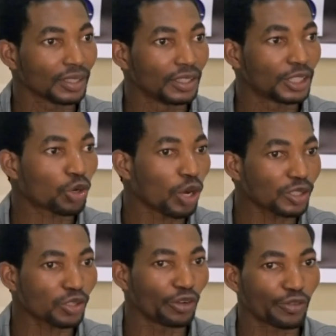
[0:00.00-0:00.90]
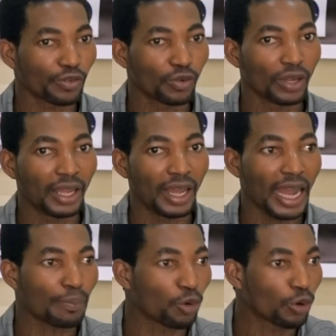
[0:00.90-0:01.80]
the cost of
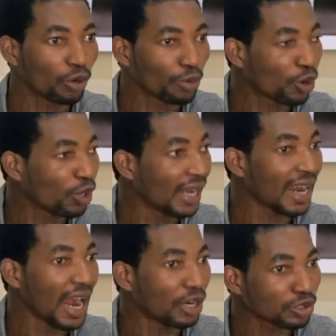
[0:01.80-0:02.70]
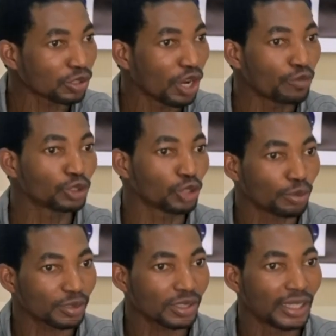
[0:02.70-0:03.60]
procuring another house or even
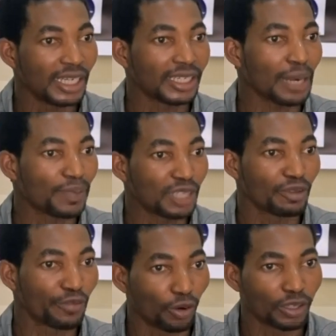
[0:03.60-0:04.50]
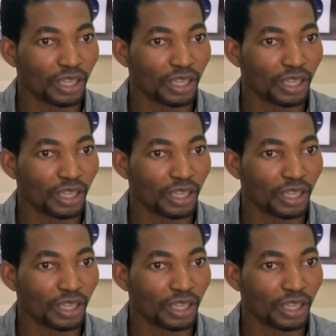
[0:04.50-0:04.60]
shops in that place before.